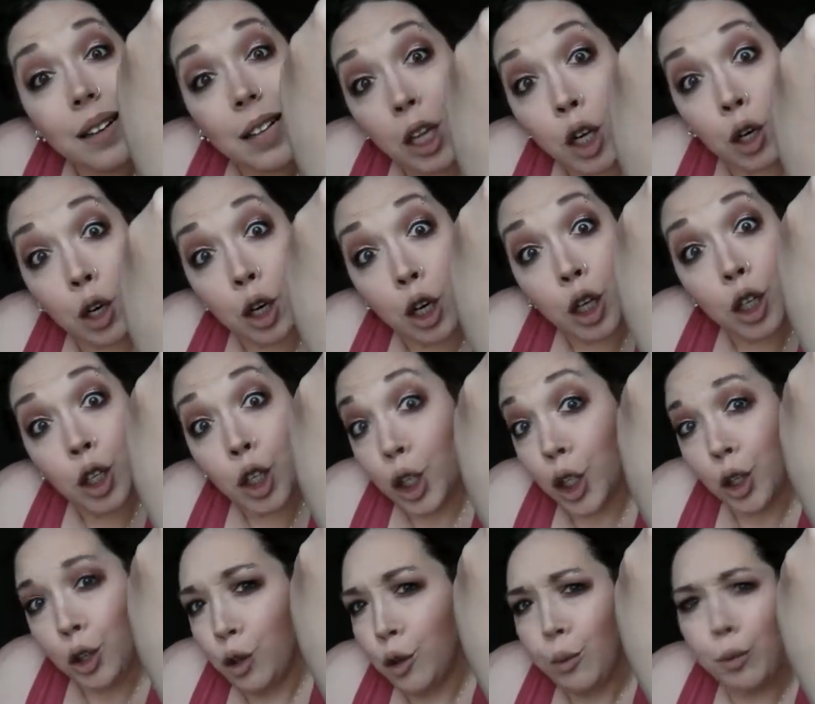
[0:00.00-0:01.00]
glitter,
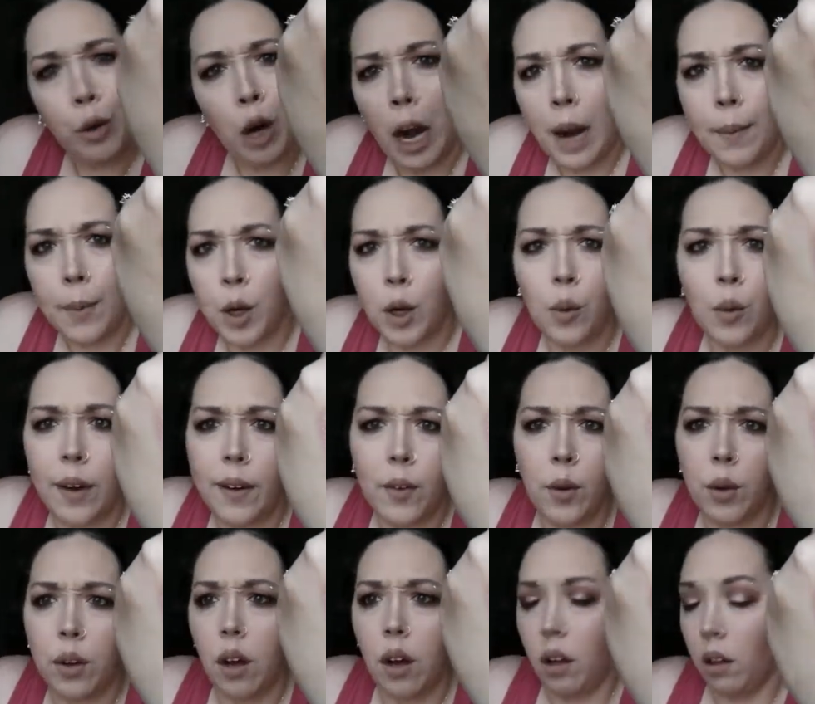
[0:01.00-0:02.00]
glue, primer,
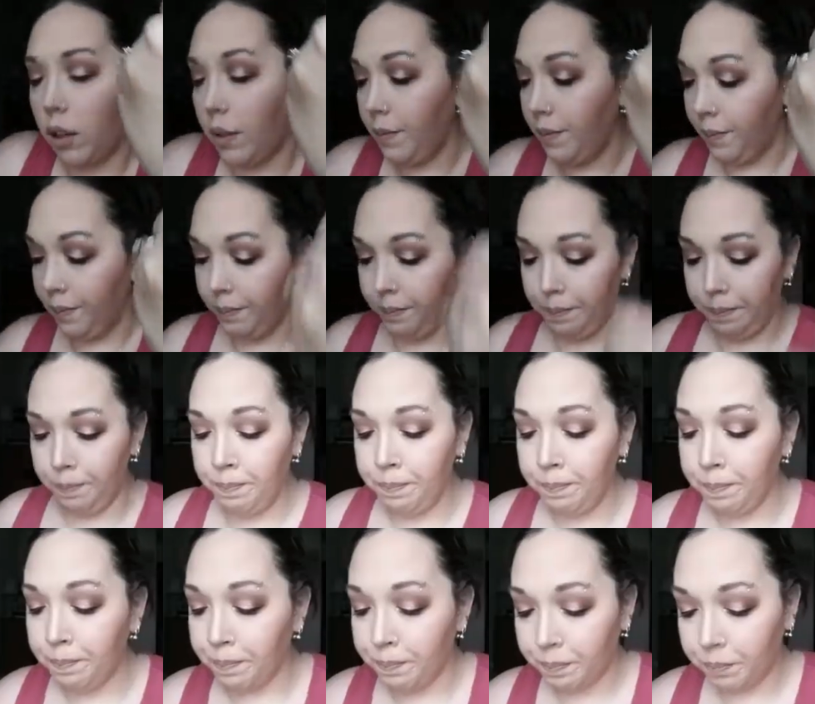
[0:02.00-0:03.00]
whatever you want to call it.
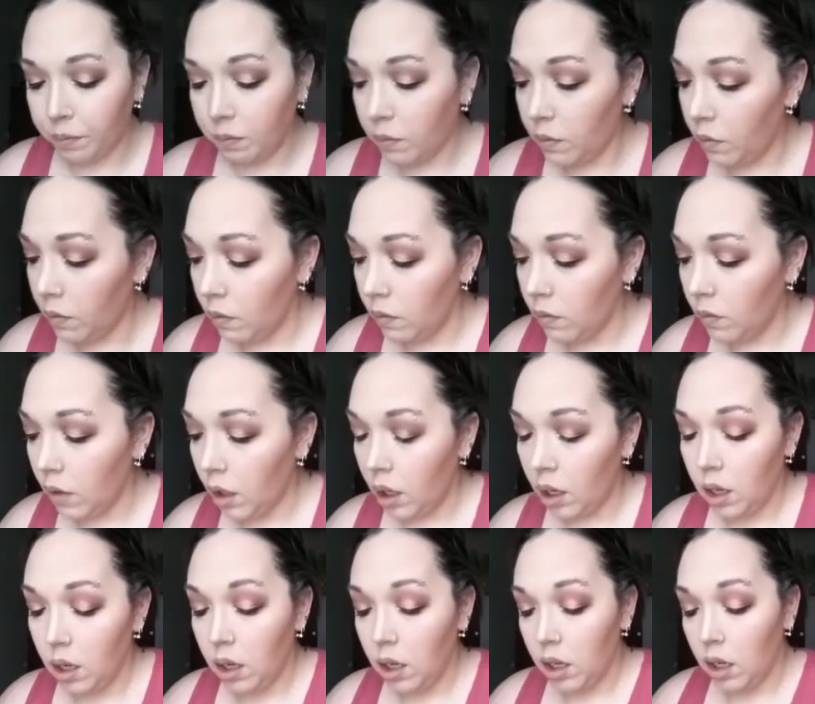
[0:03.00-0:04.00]
And
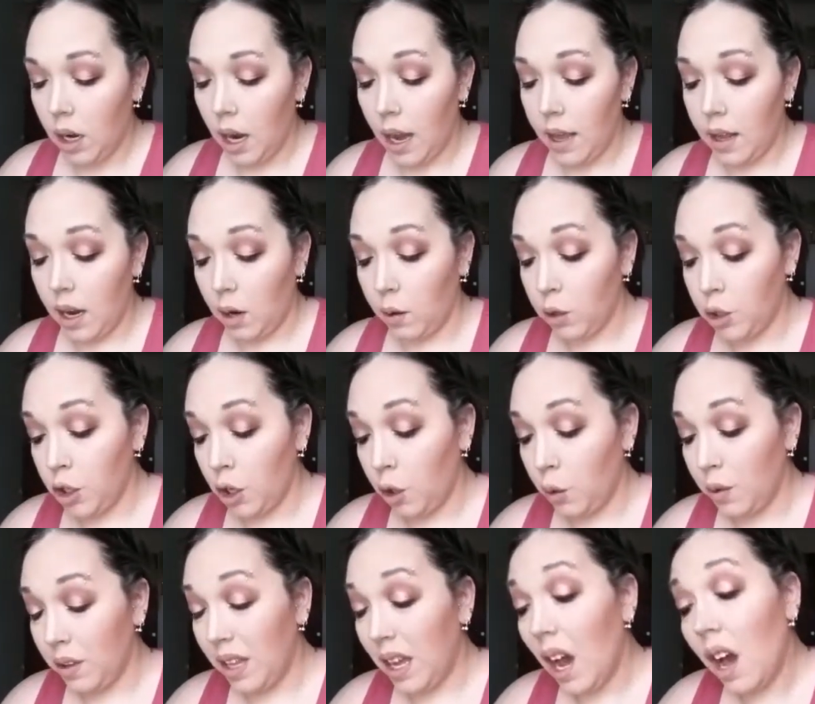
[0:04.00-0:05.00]
then I will
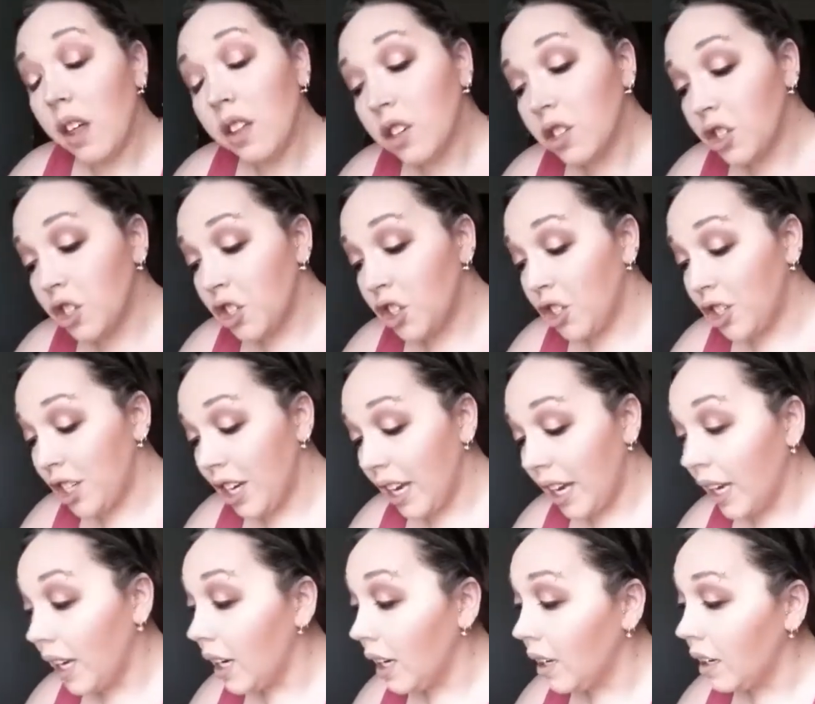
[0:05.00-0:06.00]
show you with the other
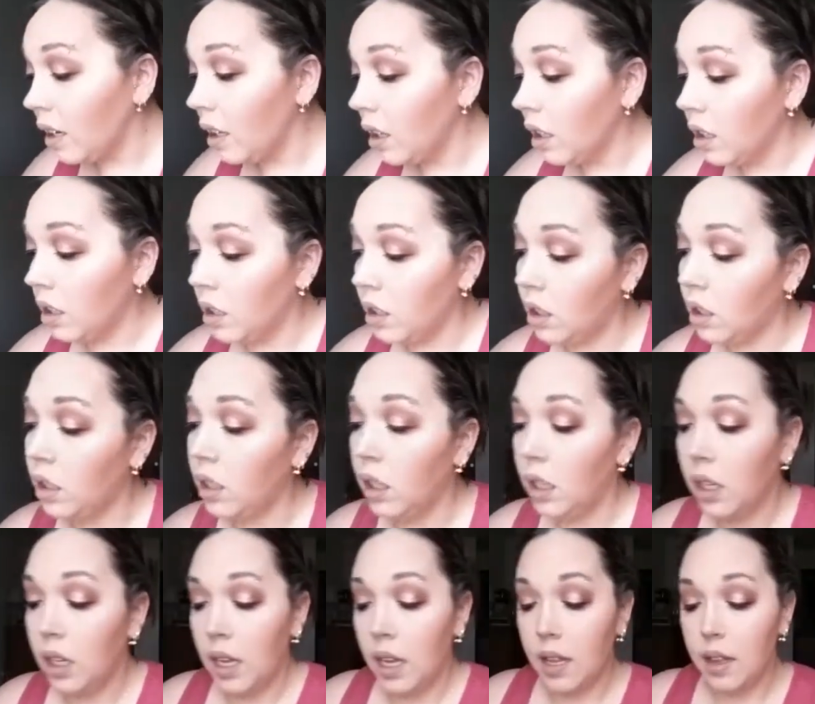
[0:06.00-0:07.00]
shade.
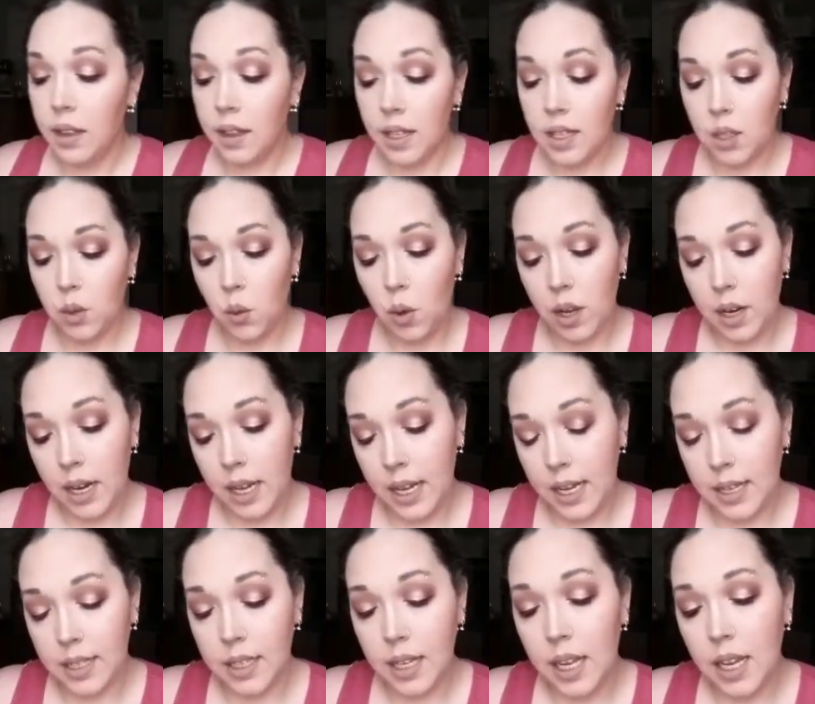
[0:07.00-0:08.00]
This one
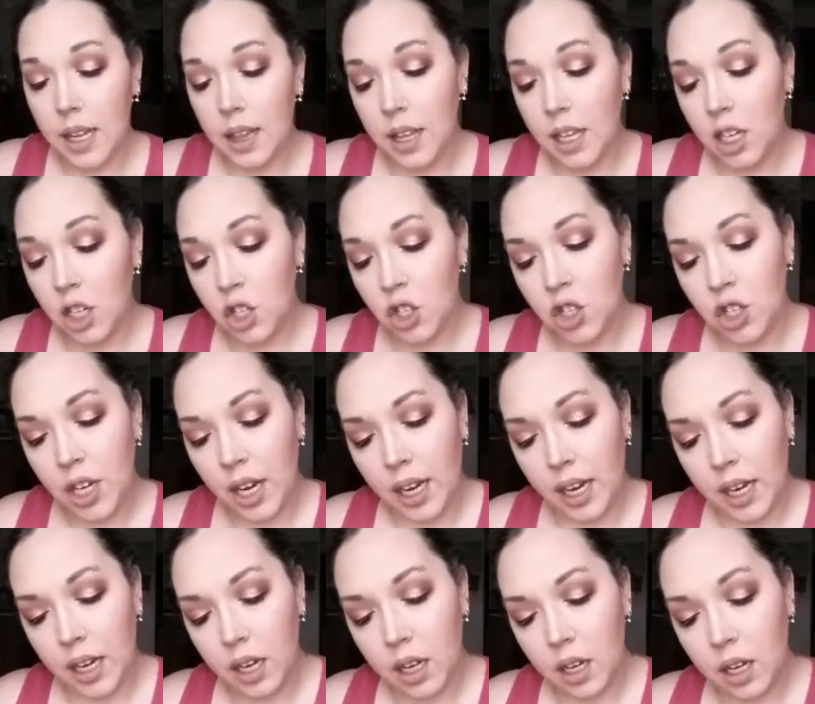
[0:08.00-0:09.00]
is in the
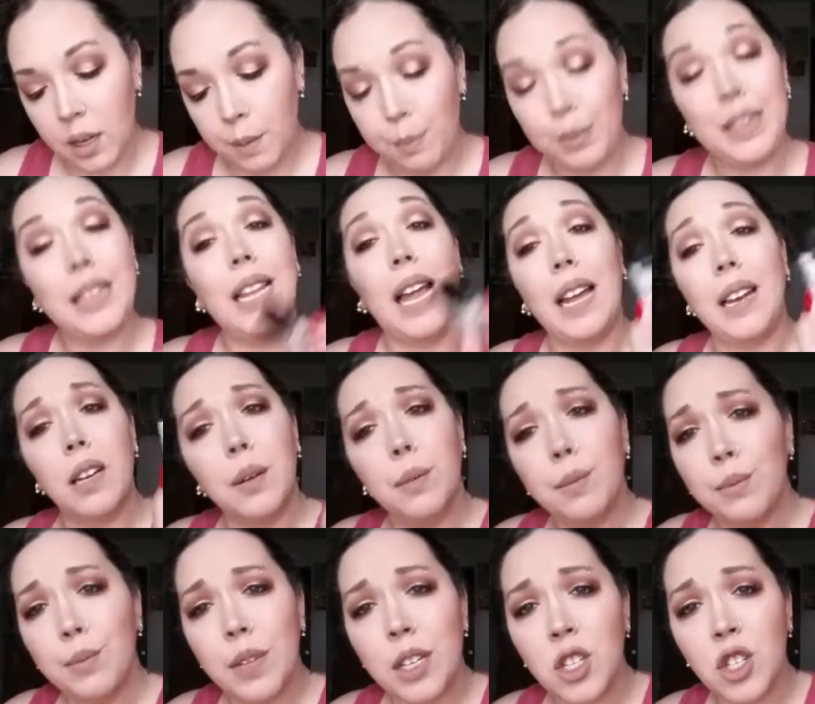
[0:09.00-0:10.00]
shade
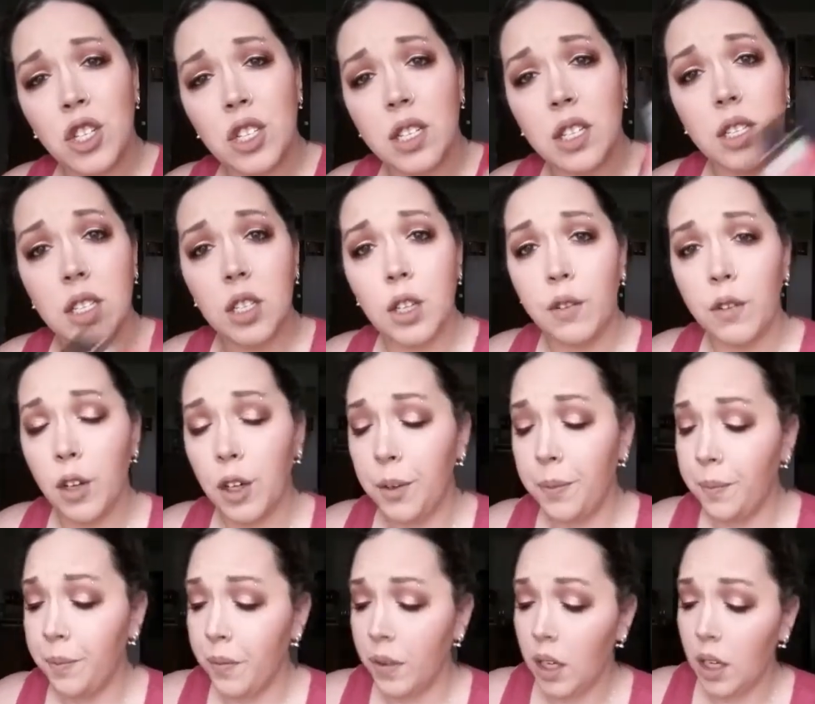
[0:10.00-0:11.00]
Platinum. It's just a
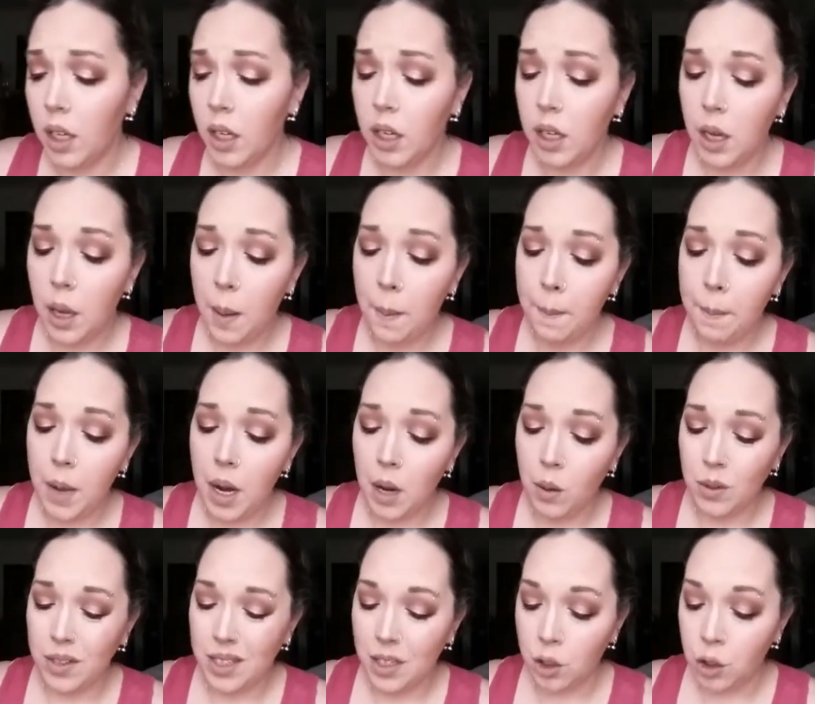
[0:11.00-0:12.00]
silver. But
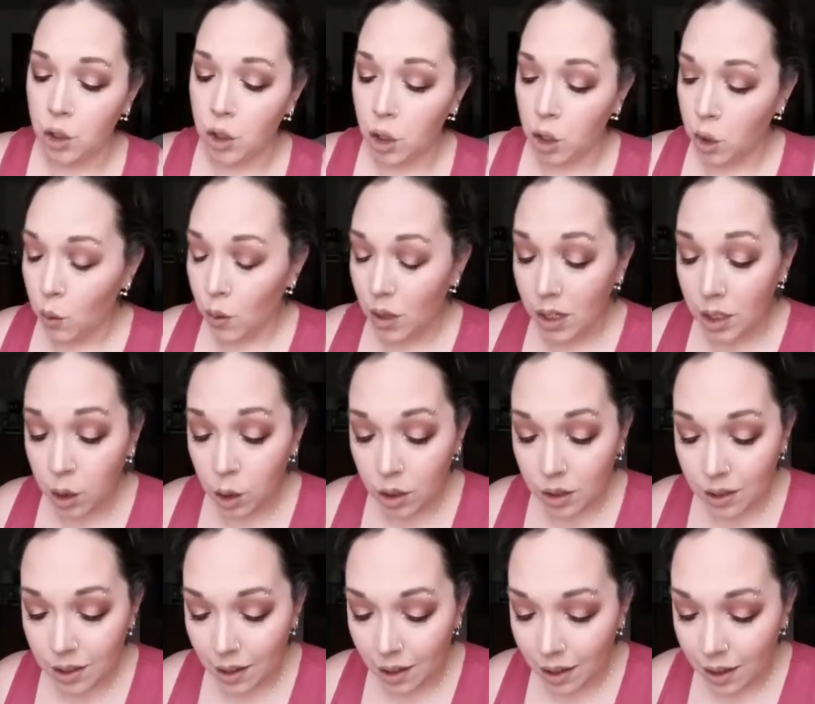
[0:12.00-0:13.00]
I will still show you what it
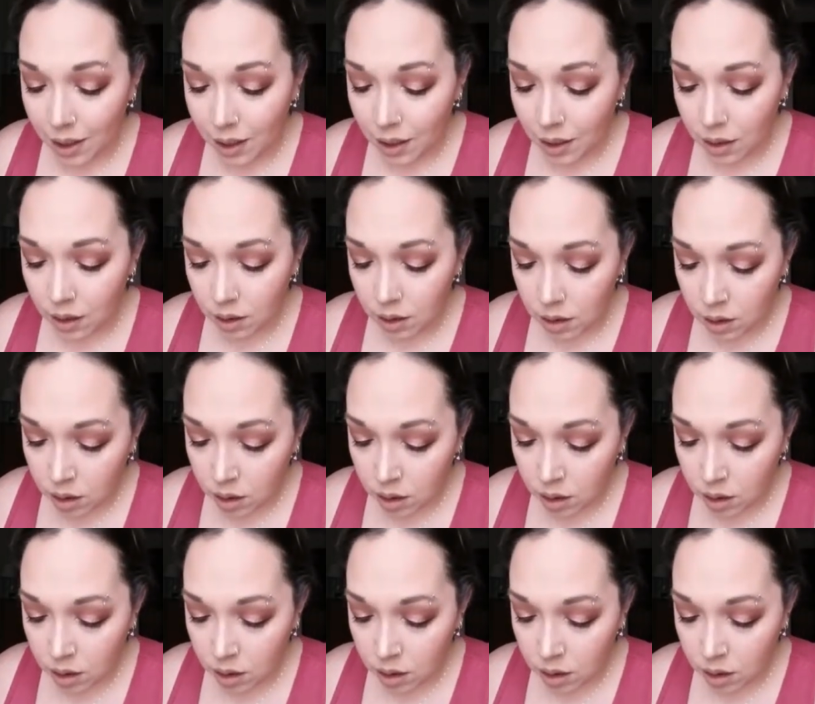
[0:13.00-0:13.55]
looks like.